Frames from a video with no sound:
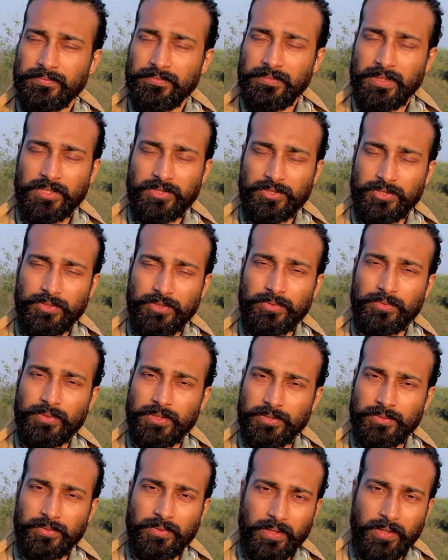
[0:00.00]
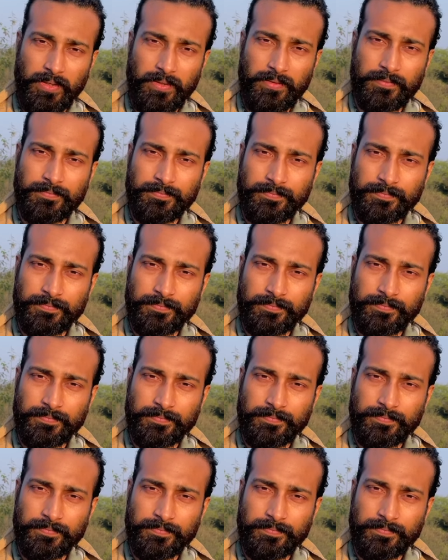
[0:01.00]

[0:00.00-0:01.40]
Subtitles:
makes you what you are.